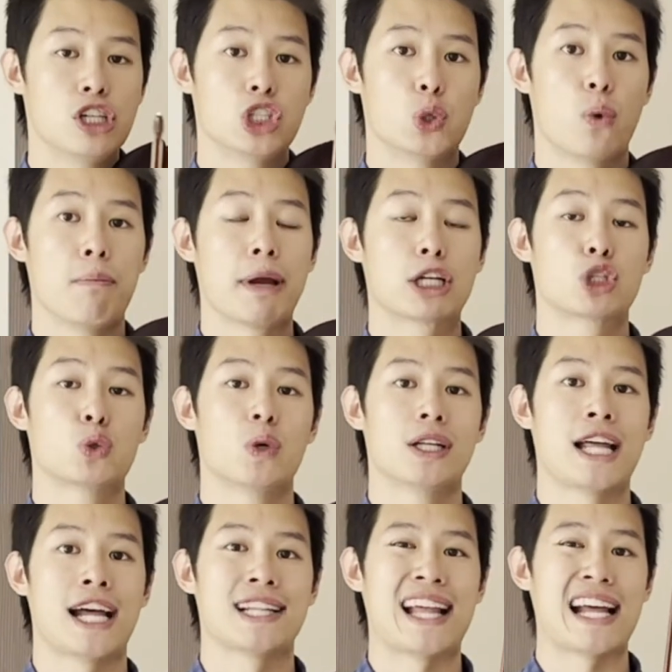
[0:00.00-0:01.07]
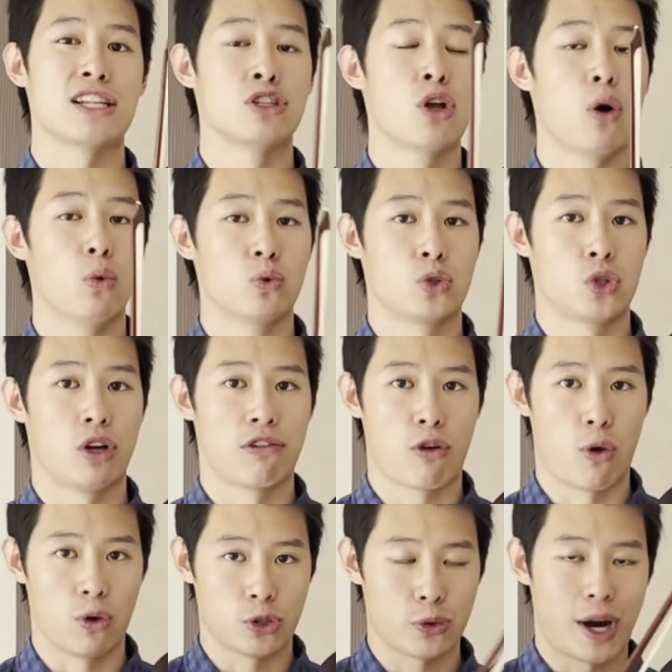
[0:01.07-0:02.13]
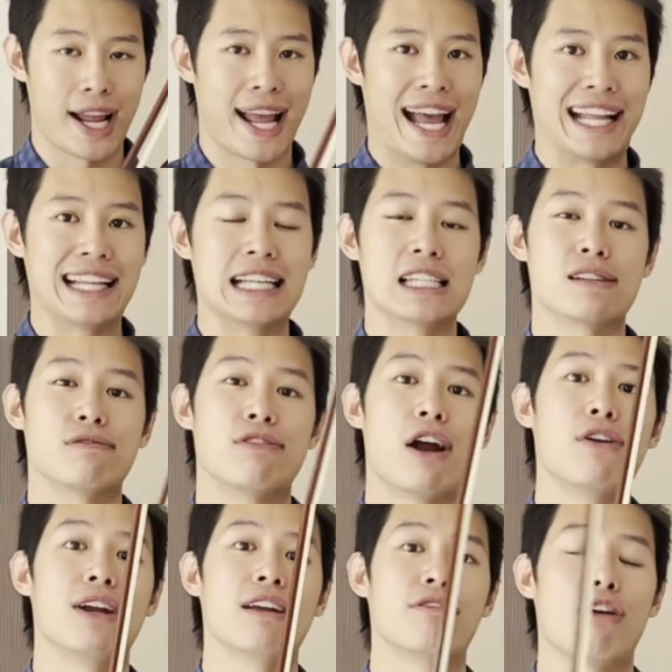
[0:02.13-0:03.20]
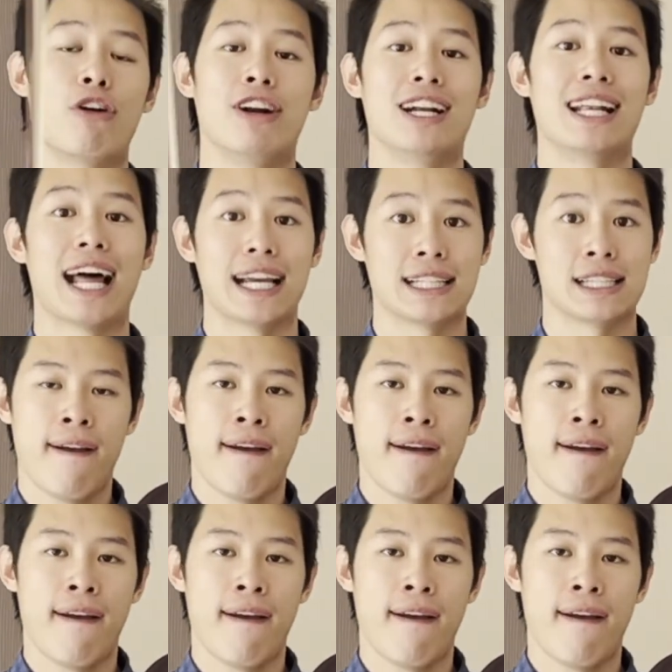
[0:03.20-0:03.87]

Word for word: so we make sure that that note, of course, right hand is very, very light.